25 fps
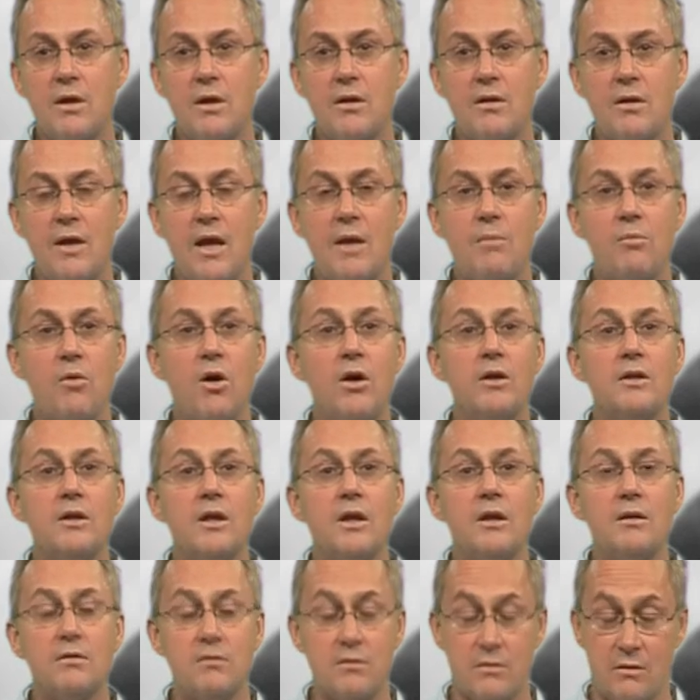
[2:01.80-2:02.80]
That they might
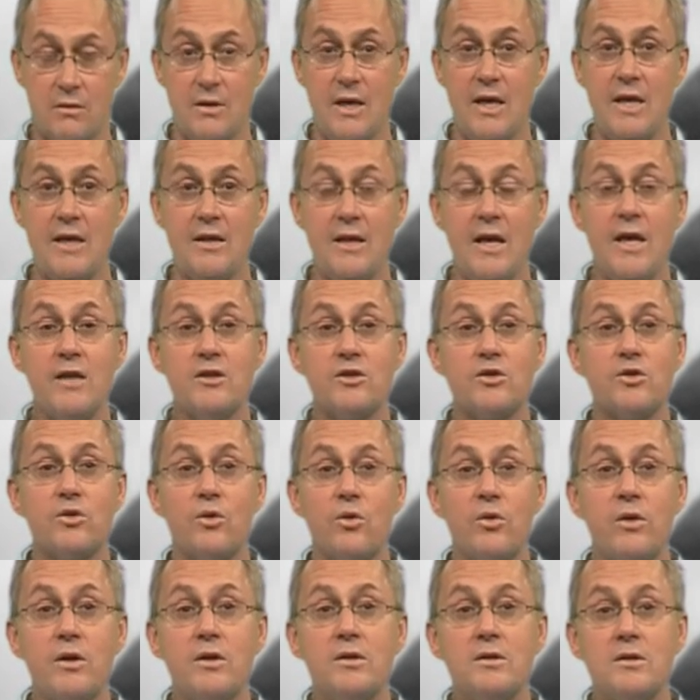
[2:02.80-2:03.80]
hear their
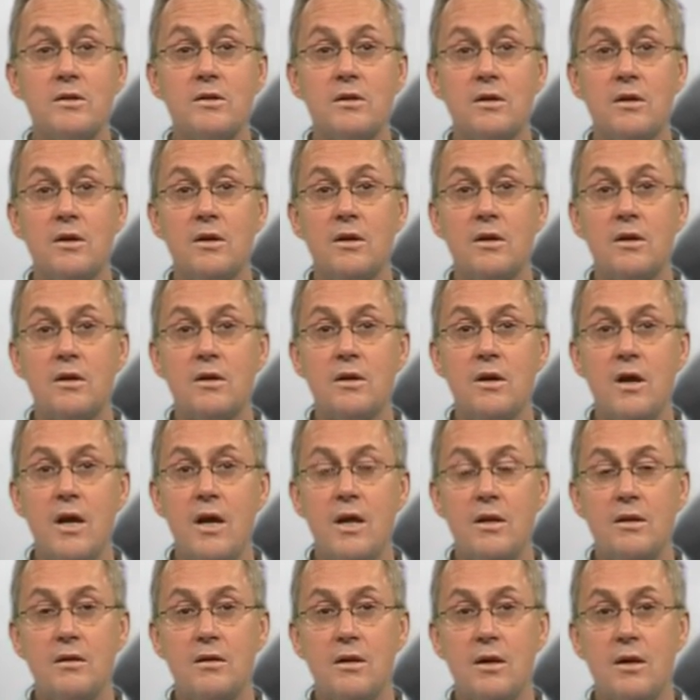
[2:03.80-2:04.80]
stories,
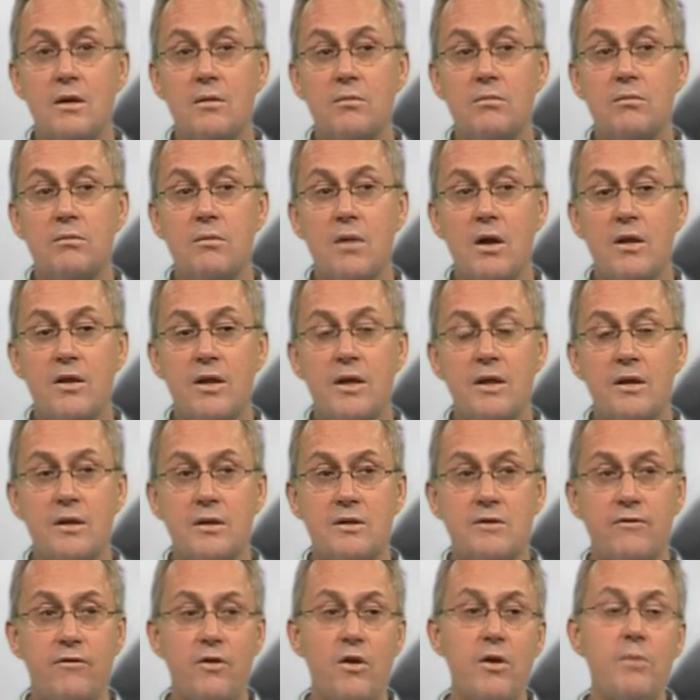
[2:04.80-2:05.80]
and um, I think
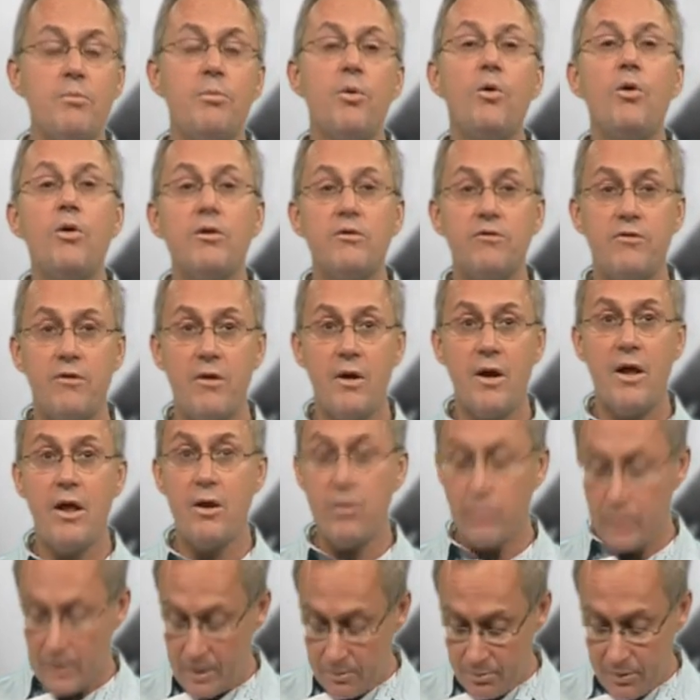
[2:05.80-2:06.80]
it's very important for our
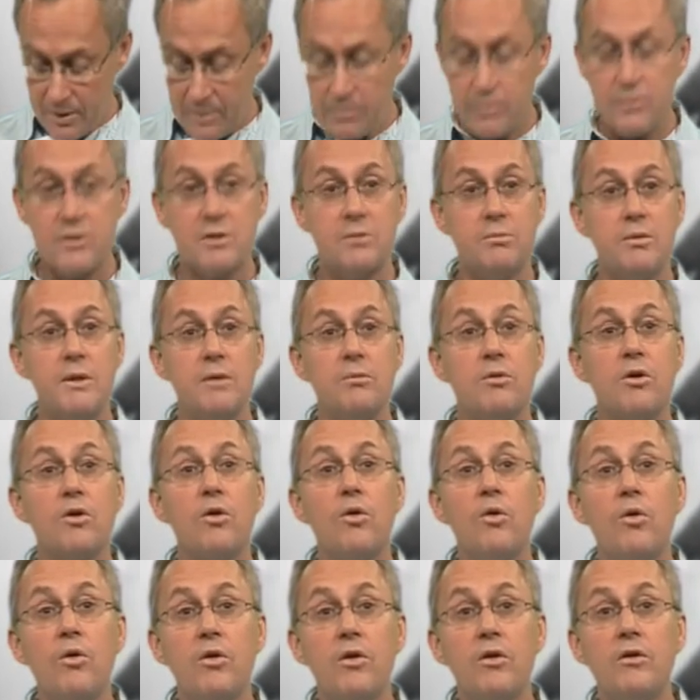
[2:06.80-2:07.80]
elderly people to be
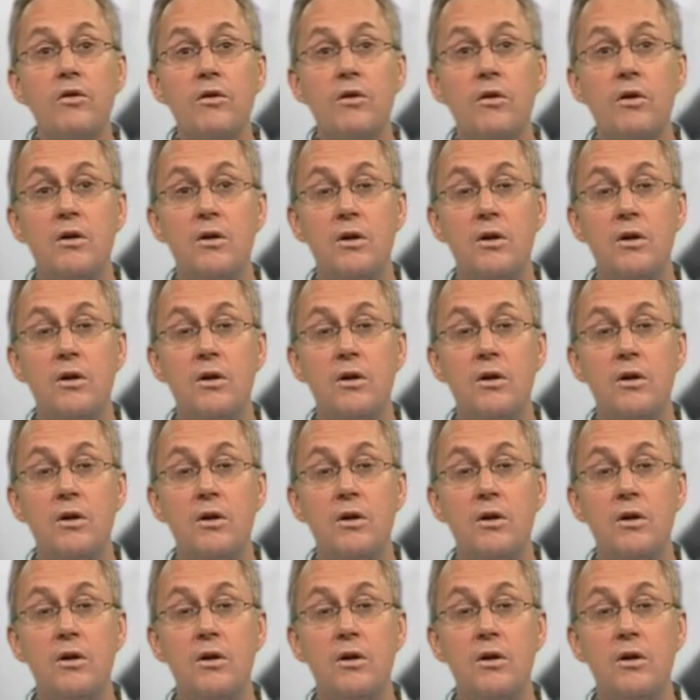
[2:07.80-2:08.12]
recorded.